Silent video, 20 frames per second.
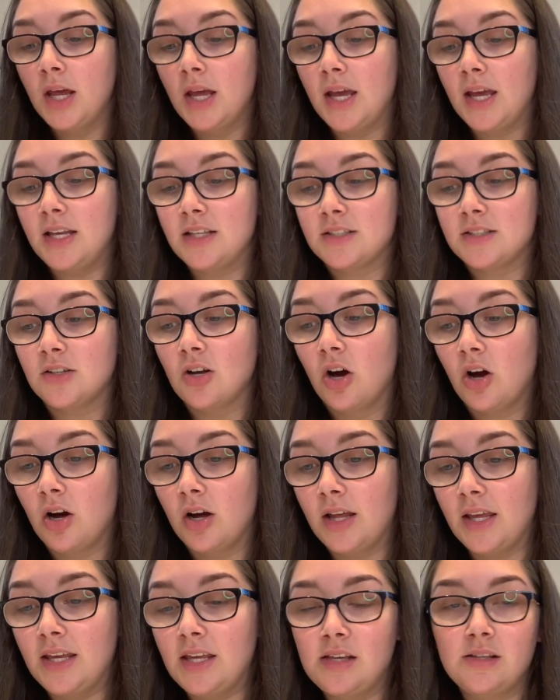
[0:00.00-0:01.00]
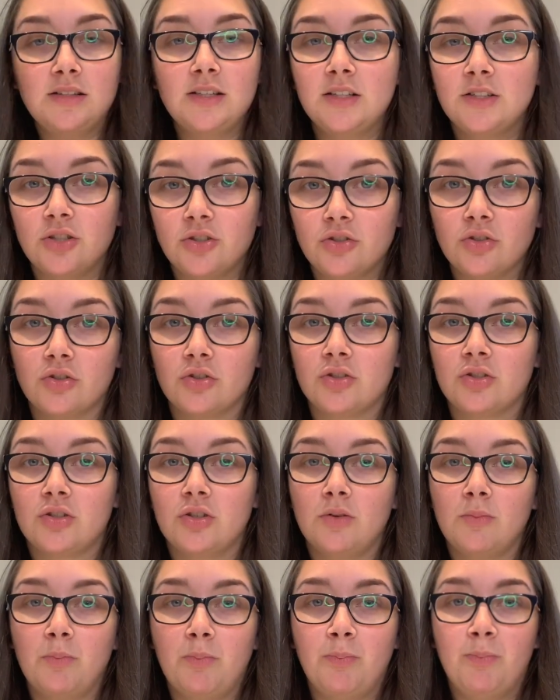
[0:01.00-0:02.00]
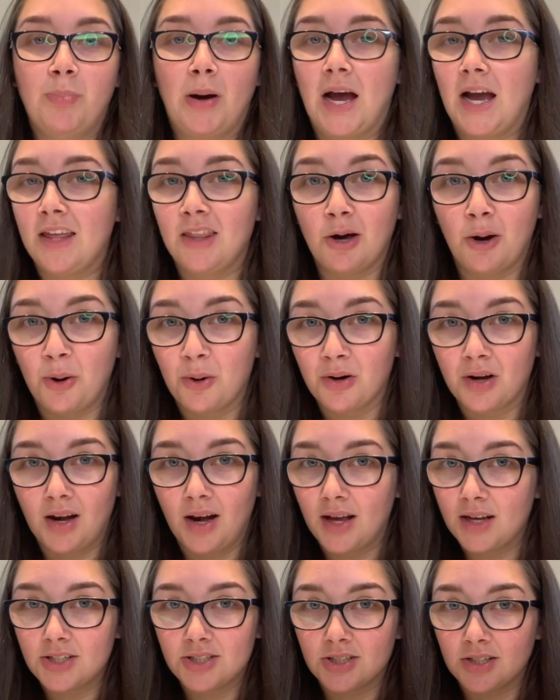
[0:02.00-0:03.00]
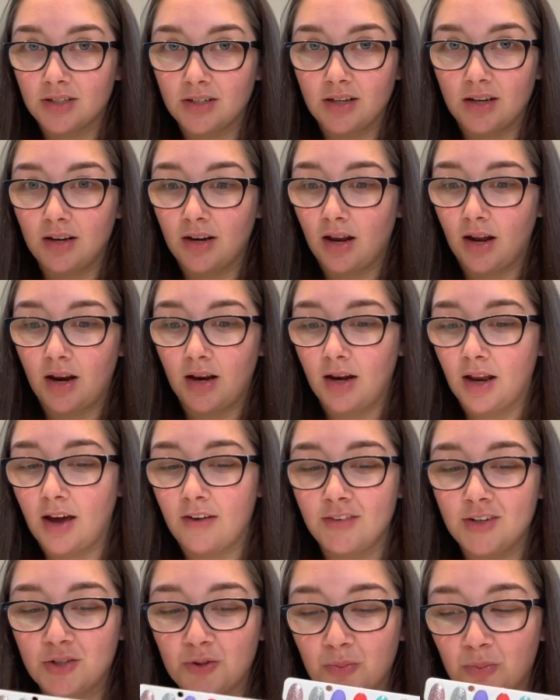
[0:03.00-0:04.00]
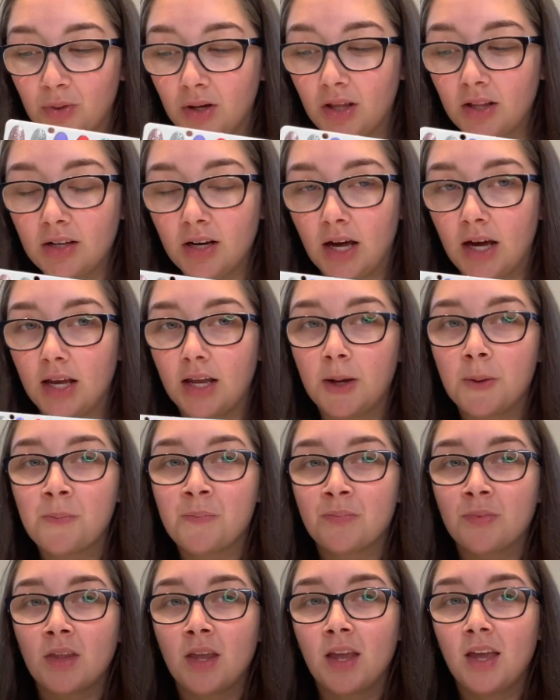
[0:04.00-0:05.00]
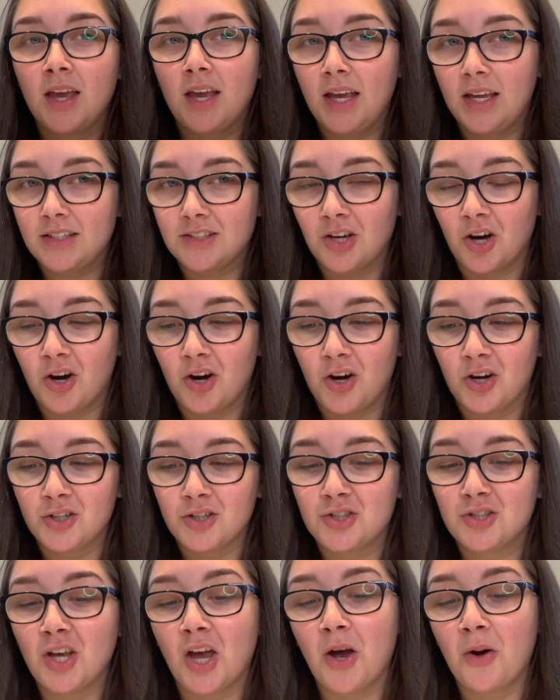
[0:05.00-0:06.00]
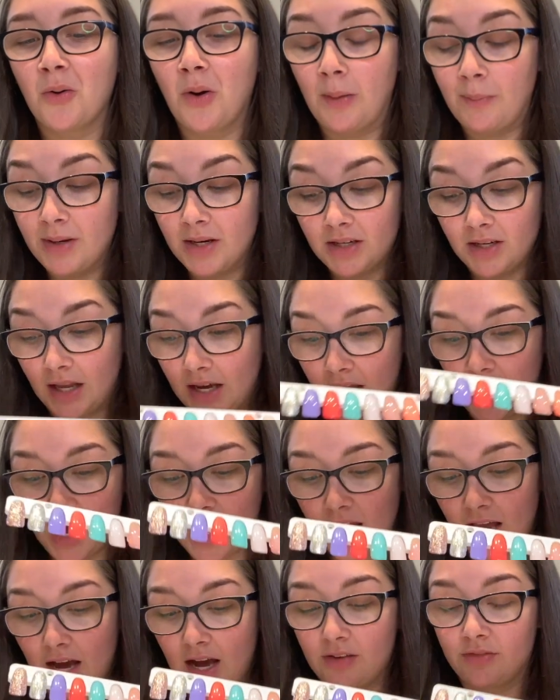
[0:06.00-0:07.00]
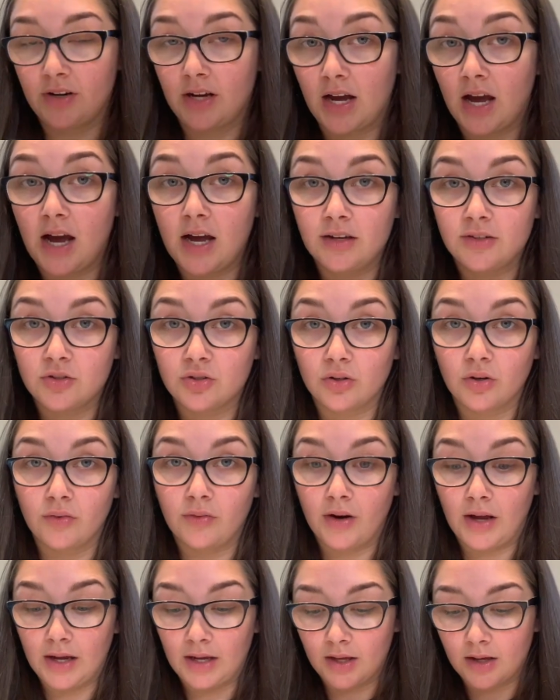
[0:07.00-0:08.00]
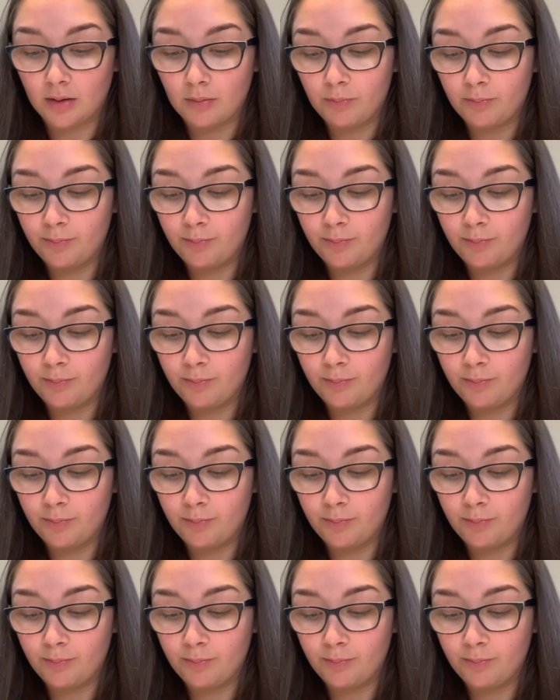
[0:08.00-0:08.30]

it's not easy to just buy the whole collection and have it done with. Like, it's hard. So I mean, like I have, like I sort of like